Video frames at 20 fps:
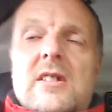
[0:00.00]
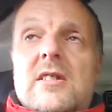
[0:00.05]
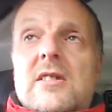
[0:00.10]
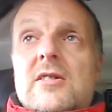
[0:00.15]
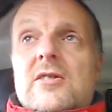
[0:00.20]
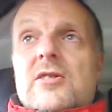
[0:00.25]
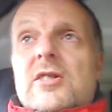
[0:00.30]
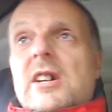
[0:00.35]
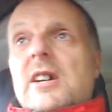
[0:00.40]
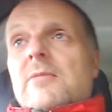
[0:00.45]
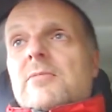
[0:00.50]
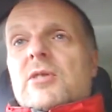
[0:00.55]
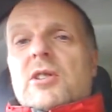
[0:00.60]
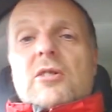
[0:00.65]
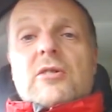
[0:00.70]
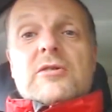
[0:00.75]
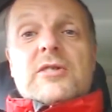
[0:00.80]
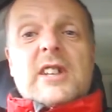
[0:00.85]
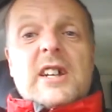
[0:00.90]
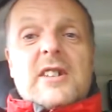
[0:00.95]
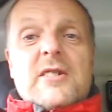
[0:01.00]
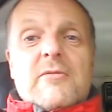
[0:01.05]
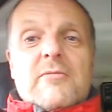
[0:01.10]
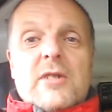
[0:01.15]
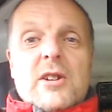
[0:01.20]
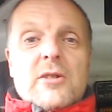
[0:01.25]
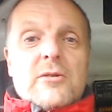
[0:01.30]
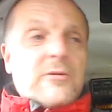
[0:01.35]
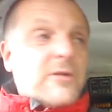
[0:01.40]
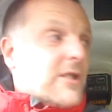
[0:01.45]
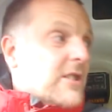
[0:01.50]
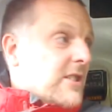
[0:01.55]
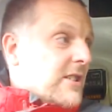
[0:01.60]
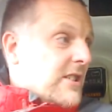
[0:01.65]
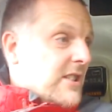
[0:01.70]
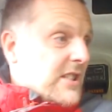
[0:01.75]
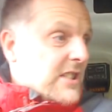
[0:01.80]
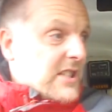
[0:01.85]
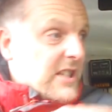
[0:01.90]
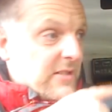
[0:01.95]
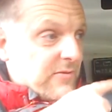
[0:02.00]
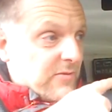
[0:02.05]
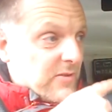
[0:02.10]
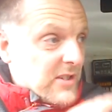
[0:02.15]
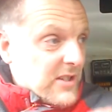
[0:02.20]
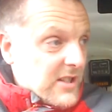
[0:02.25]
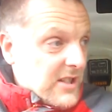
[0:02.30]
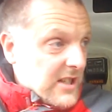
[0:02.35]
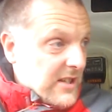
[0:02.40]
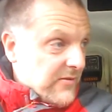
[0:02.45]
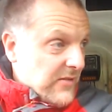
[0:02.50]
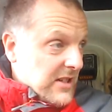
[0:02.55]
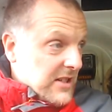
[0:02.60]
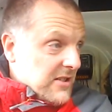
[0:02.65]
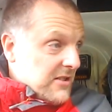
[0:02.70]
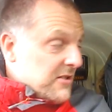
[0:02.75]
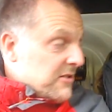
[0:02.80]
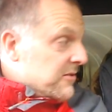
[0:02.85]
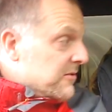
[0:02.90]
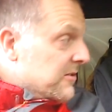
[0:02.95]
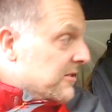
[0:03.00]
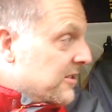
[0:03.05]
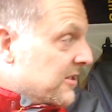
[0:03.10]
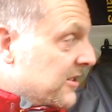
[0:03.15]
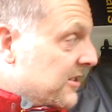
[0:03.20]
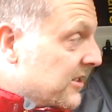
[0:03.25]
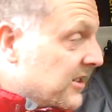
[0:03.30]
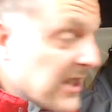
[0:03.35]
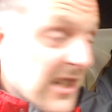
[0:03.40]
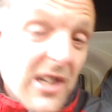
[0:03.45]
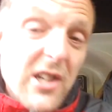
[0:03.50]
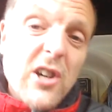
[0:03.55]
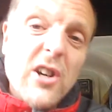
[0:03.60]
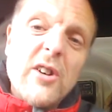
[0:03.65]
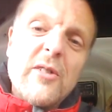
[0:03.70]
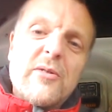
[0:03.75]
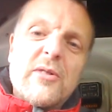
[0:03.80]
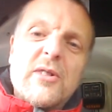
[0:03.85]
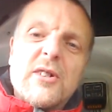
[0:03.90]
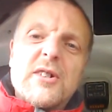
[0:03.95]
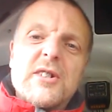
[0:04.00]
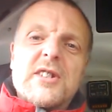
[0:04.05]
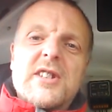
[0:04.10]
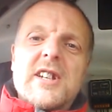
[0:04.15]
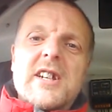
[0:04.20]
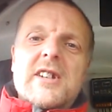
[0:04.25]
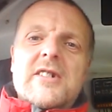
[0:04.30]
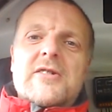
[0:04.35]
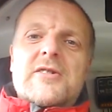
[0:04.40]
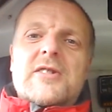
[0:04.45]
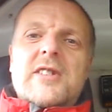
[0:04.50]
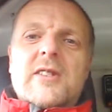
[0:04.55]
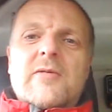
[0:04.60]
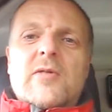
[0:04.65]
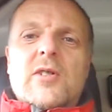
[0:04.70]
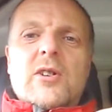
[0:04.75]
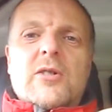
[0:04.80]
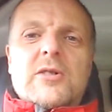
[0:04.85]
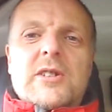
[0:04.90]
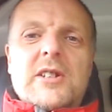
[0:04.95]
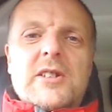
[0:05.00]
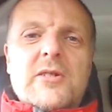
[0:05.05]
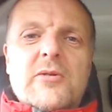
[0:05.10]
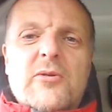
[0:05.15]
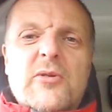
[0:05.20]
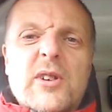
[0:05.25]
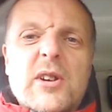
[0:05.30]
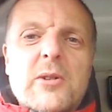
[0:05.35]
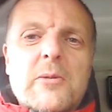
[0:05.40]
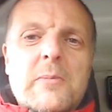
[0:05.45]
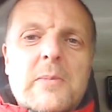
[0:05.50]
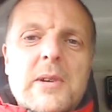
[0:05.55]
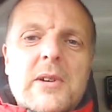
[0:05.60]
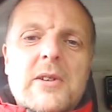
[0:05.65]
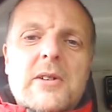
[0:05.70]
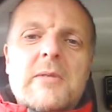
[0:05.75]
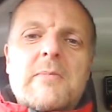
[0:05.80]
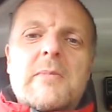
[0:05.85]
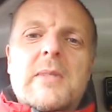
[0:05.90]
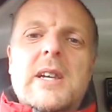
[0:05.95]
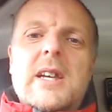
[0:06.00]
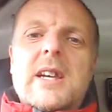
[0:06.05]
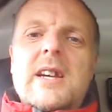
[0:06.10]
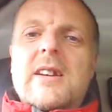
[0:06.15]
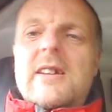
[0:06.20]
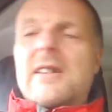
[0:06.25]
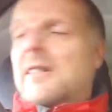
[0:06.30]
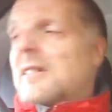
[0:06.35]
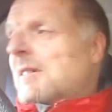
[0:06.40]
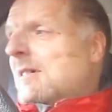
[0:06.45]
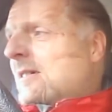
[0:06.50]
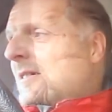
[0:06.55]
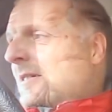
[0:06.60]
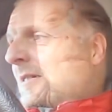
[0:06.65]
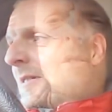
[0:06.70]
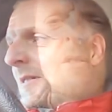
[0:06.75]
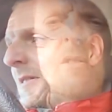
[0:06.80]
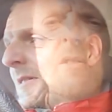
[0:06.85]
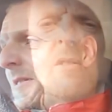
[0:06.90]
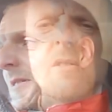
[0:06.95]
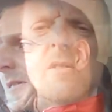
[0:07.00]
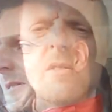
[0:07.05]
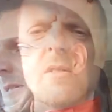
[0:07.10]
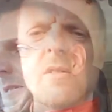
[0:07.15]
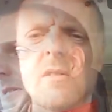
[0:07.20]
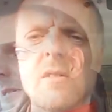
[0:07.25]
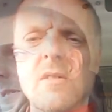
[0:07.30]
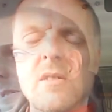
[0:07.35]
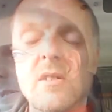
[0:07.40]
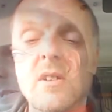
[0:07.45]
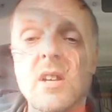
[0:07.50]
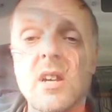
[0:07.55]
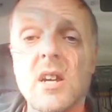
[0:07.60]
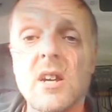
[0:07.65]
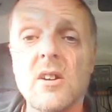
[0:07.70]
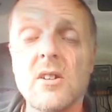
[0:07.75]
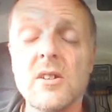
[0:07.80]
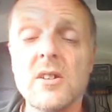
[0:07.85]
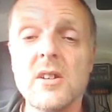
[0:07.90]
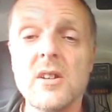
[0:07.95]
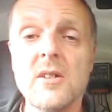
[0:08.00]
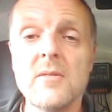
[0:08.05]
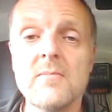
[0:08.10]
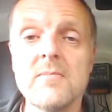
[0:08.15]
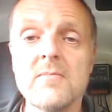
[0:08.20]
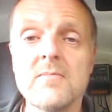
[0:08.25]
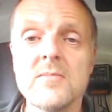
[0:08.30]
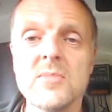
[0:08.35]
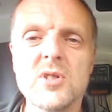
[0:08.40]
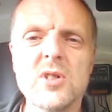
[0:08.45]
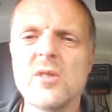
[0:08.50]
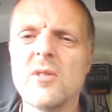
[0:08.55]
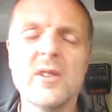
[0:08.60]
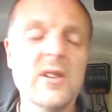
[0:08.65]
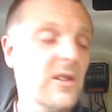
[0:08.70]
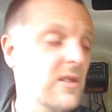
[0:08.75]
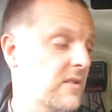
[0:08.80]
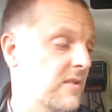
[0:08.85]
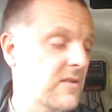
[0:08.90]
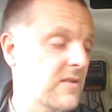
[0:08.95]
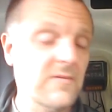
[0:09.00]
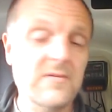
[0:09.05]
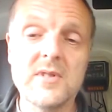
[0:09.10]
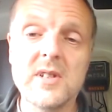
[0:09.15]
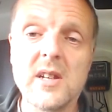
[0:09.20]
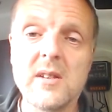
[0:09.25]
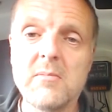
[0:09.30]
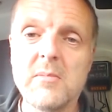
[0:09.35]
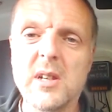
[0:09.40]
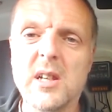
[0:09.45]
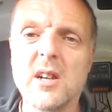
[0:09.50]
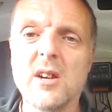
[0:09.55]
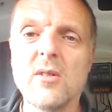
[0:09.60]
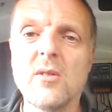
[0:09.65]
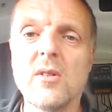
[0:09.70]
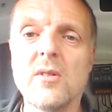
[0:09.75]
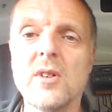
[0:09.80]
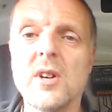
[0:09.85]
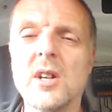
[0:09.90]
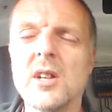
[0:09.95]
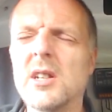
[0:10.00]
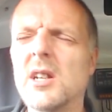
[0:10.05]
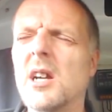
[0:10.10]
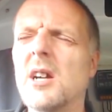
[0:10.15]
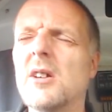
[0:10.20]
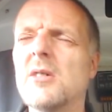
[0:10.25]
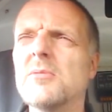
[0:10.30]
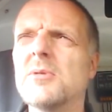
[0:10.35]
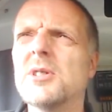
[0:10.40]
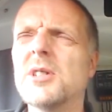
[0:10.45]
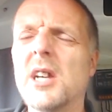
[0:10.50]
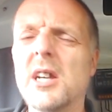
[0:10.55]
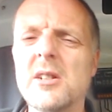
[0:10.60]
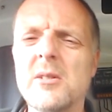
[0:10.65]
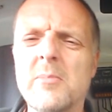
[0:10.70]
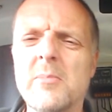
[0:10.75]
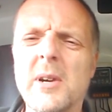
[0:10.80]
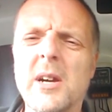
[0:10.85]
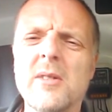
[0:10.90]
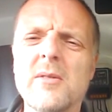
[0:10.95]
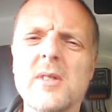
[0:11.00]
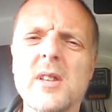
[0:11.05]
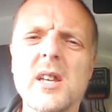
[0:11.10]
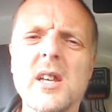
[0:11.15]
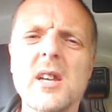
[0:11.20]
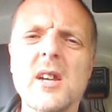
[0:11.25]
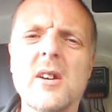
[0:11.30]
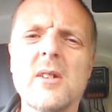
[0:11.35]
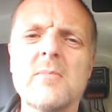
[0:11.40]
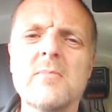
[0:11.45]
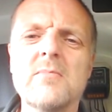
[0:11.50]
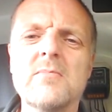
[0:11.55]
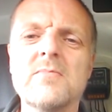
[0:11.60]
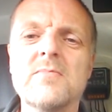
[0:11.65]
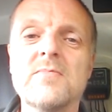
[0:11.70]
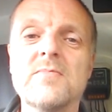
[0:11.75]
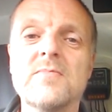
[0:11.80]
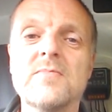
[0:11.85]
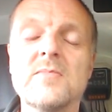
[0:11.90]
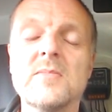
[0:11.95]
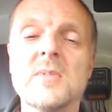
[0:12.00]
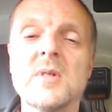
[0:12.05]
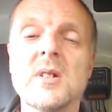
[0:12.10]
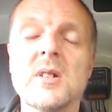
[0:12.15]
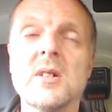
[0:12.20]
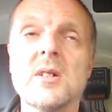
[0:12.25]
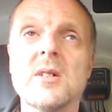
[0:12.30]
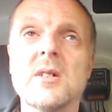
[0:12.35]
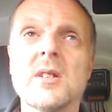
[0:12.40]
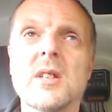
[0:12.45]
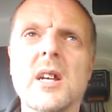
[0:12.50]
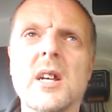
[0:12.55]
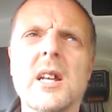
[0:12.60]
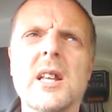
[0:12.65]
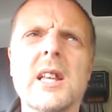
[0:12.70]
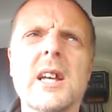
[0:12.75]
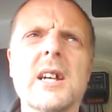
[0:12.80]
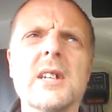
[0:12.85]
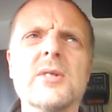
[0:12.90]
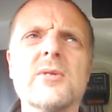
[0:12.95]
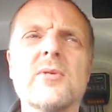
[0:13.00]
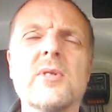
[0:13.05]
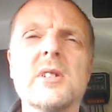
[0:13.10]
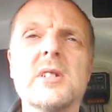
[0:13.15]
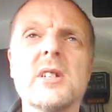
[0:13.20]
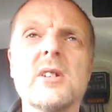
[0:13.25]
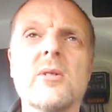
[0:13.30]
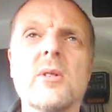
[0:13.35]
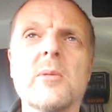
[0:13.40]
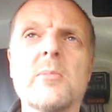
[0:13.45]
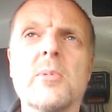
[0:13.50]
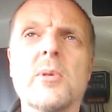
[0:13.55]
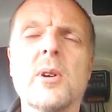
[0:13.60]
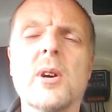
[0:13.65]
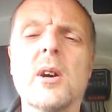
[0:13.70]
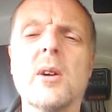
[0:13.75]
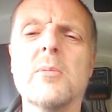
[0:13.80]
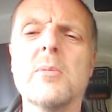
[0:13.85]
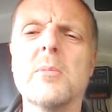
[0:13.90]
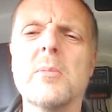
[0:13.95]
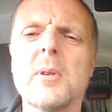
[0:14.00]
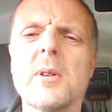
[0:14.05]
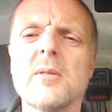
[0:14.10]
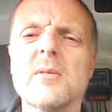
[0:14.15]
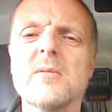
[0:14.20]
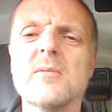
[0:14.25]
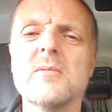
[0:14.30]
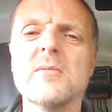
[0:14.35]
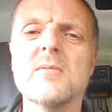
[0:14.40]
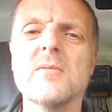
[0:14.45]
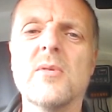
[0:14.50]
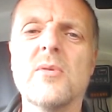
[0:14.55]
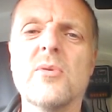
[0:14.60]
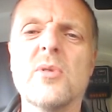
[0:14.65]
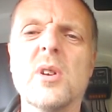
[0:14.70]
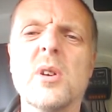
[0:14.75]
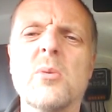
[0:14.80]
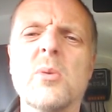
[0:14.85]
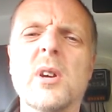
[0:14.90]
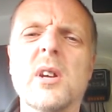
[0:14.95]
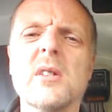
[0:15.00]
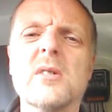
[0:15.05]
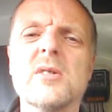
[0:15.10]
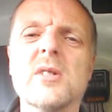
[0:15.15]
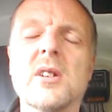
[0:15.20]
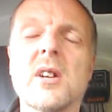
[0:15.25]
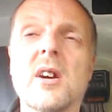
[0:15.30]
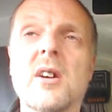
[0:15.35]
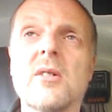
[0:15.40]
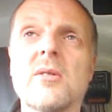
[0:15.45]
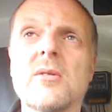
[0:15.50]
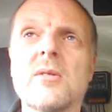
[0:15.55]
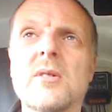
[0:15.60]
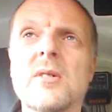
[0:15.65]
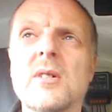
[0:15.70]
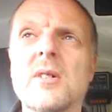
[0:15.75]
The chap's gone down the road, and they've got other ideas. They've gone in the field behind me. Yeah, I'll take me coat off. Yeah, I was saying about the that last video I put up about 3 weeks ago.